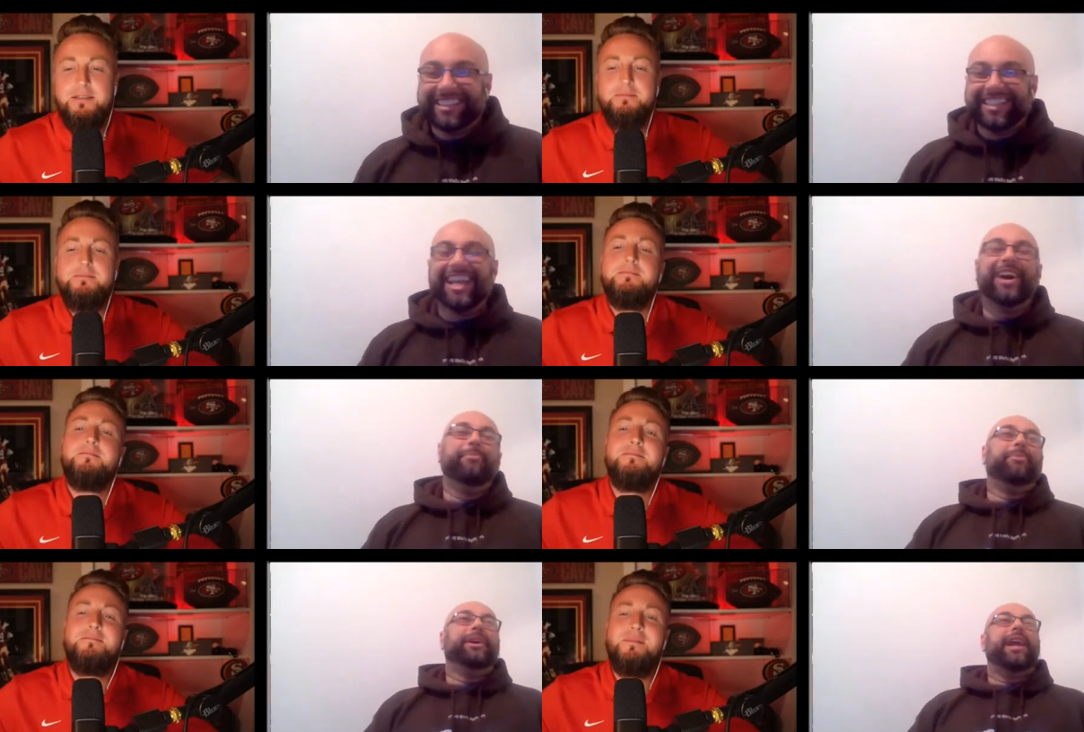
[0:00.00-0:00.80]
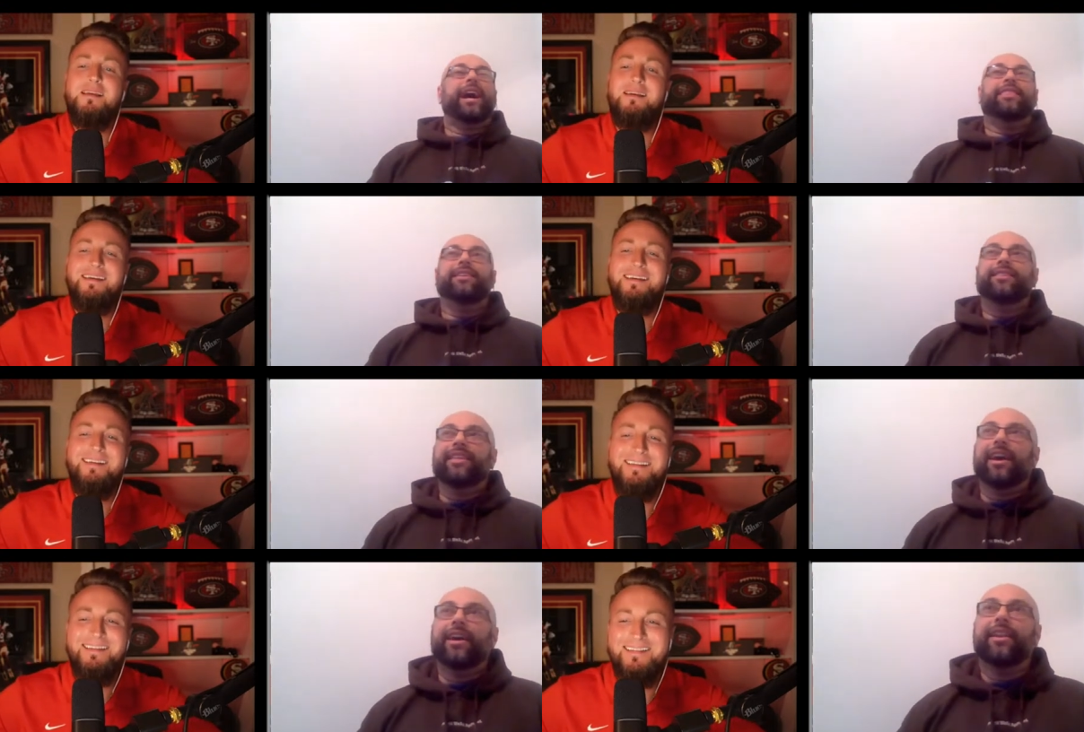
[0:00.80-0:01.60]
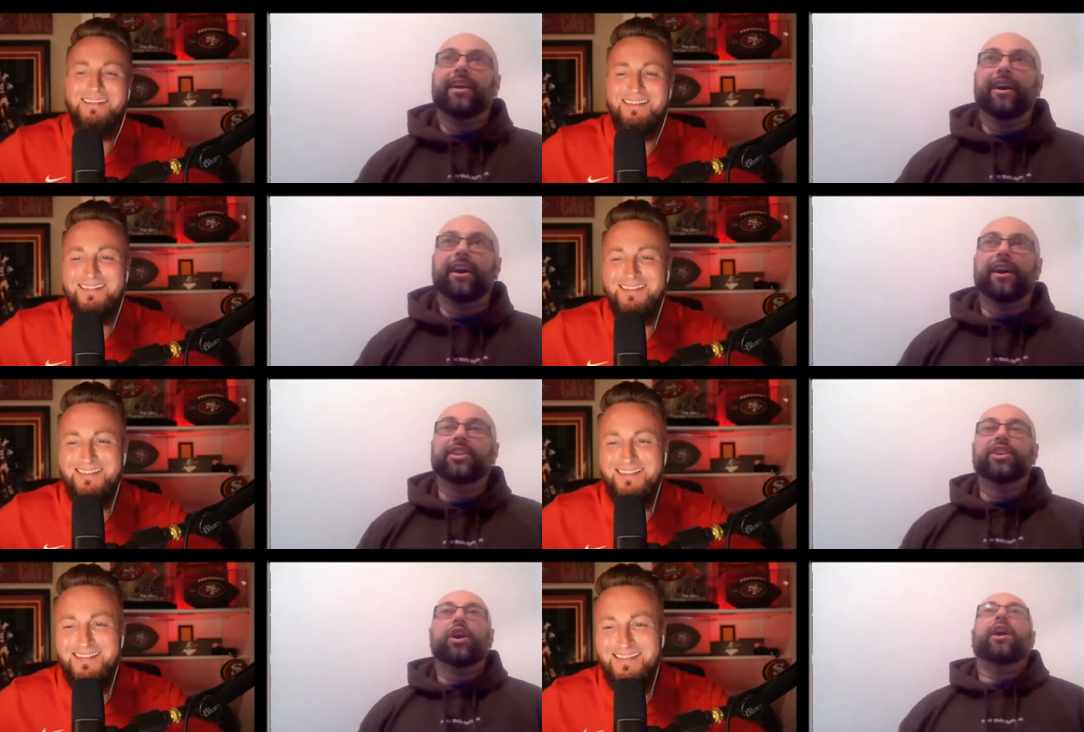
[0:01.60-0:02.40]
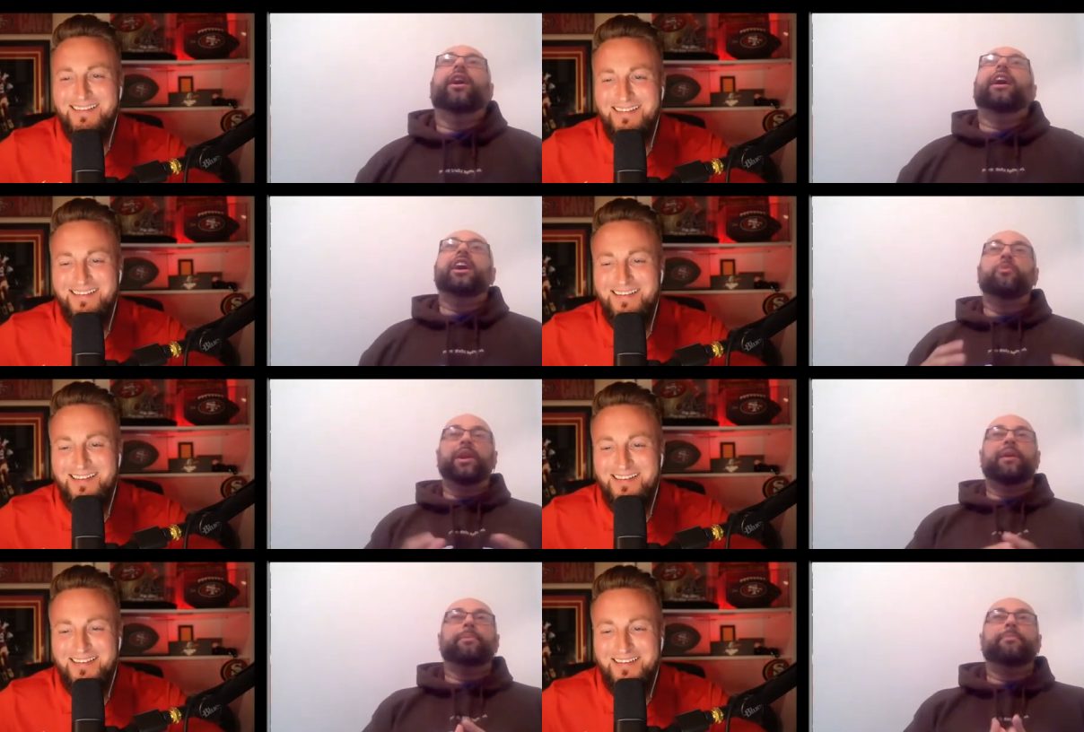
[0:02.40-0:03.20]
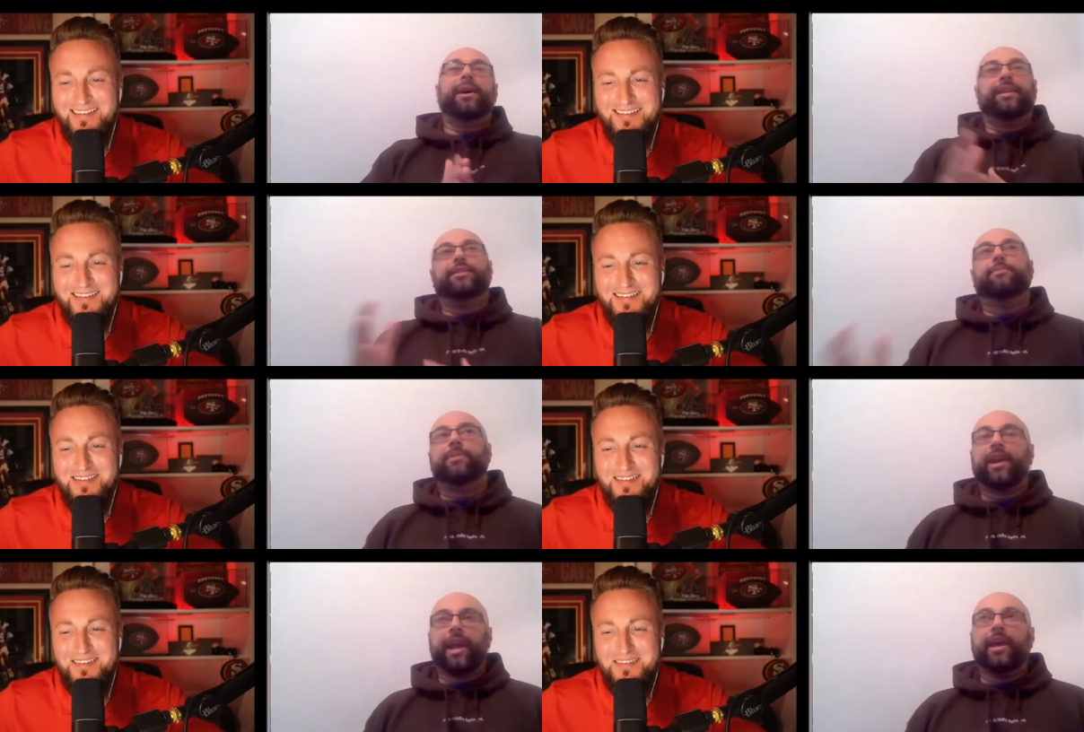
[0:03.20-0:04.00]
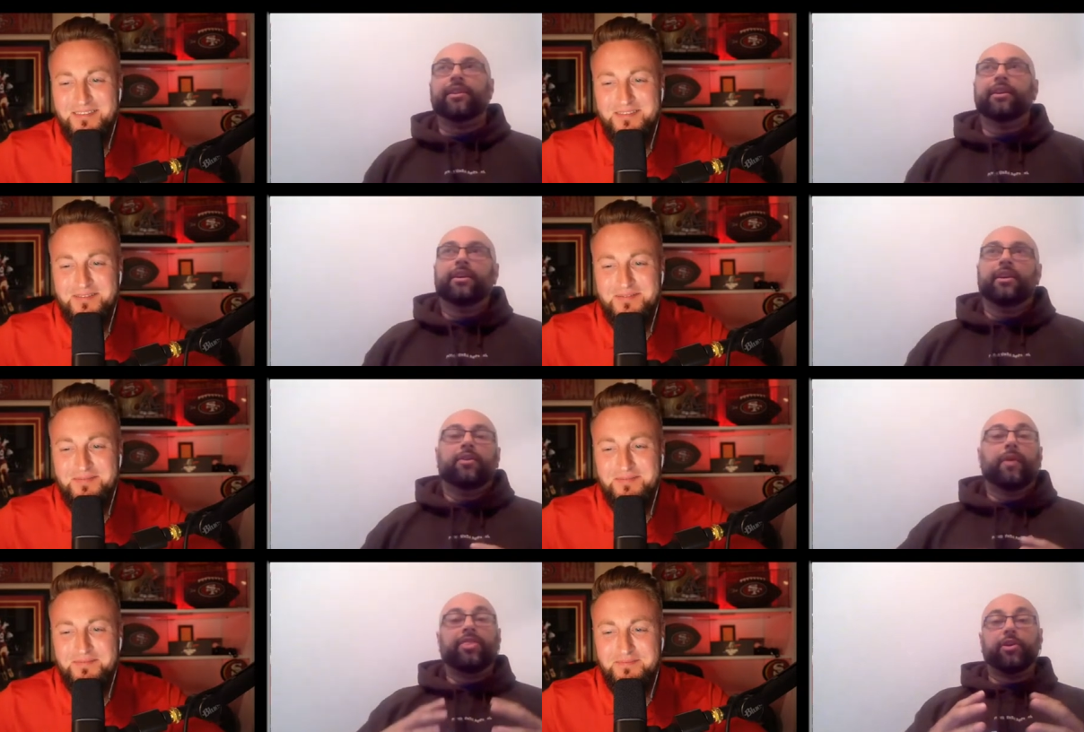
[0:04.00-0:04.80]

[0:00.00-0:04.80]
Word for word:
Speaker 1: No, but I think that, you know, and what I mean by a tip their hand, right?